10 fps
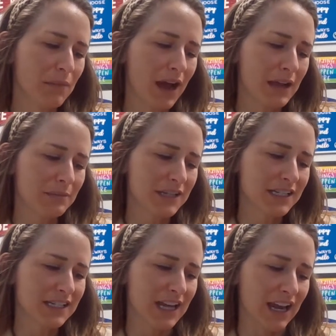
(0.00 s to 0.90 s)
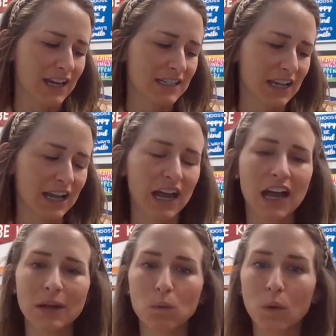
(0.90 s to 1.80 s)
my mistakes and
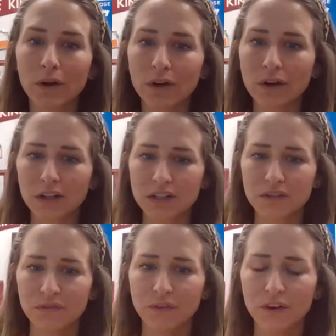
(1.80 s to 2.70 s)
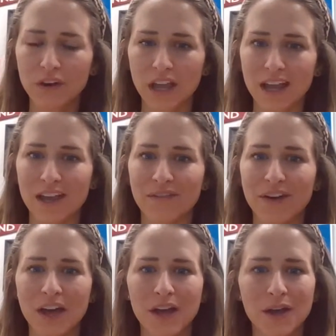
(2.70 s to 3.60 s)
I work to forgive
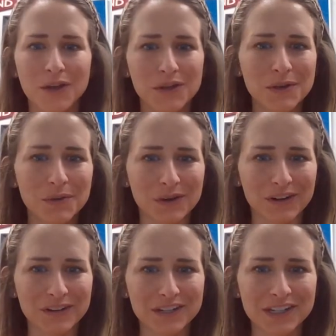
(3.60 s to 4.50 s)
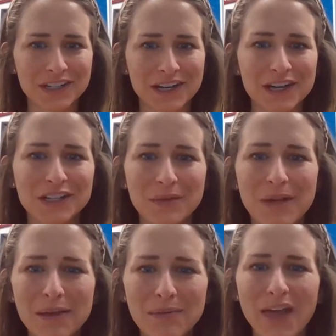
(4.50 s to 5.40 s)
yours. So
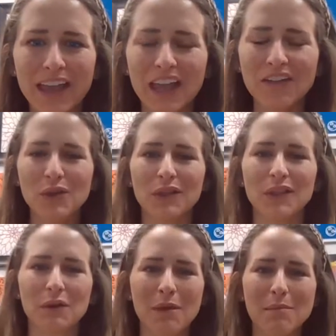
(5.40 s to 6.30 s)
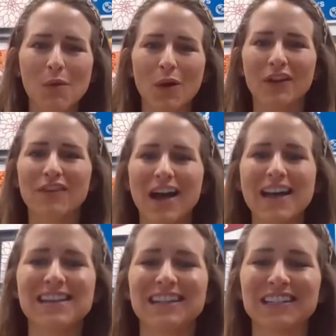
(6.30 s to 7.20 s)
maybe that gave you a little bit more of a
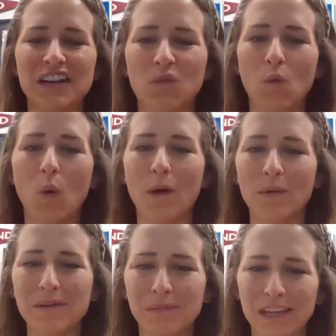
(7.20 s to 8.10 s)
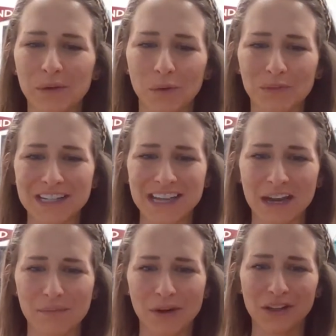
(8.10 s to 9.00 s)
hint of what we mean when we
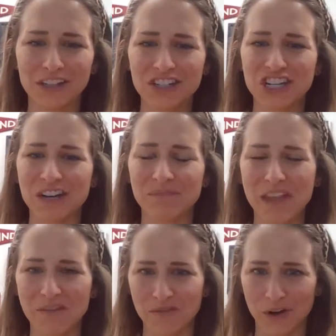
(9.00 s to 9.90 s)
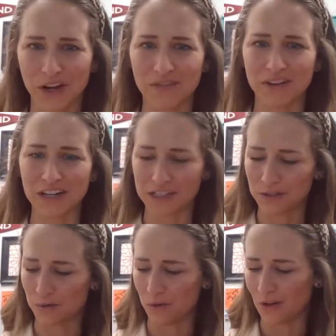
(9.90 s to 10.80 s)
say apology and forgiveness
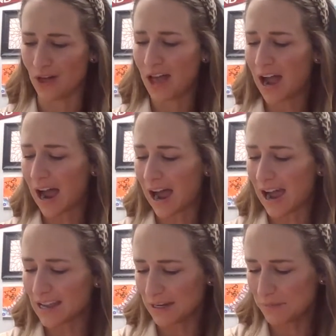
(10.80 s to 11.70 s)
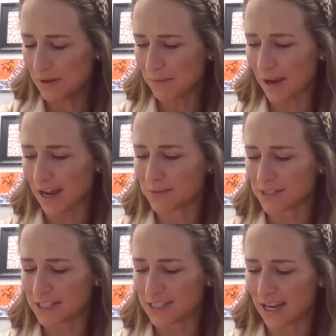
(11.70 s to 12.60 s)
tool. I admit my
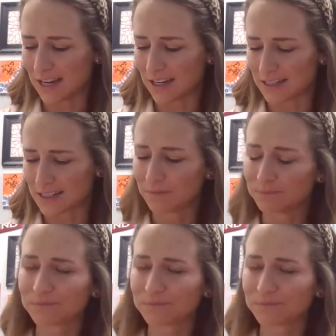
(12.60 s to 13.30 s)
mistakes